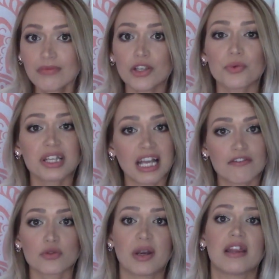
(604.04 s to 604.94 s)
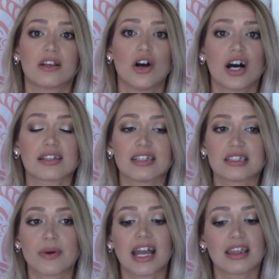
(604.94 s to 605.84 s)
You really have to weigh the cost.
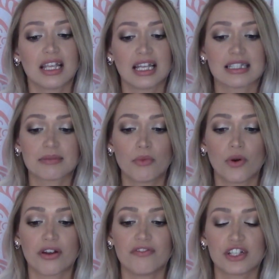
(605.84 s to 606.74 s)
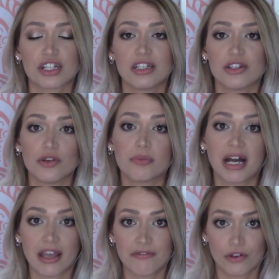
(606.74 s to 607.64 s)
That's why I think it's more efficient to
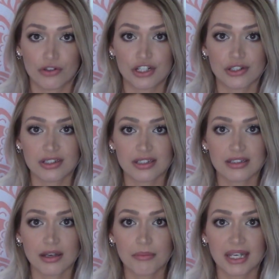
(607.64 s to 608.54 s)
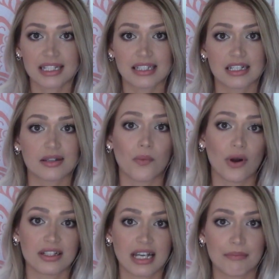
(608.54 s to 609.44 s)
buy a filtration system, because it is a
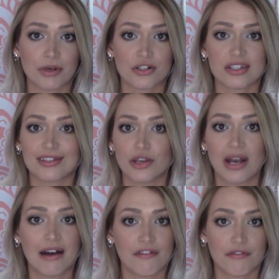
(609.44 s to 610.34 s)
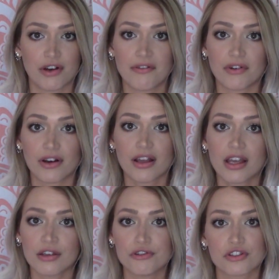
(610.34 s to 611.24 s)
one-time purchase and you have it forever.
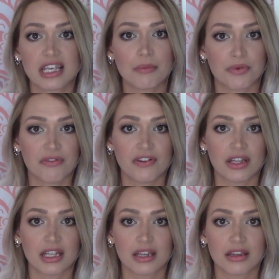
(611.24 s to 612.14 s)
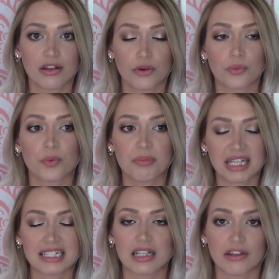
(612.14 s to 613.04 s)
You just keep refilling or
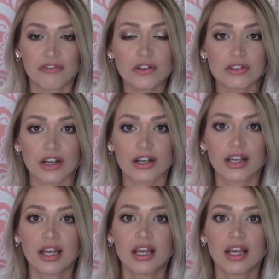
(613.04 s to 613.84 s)
replacing the filter.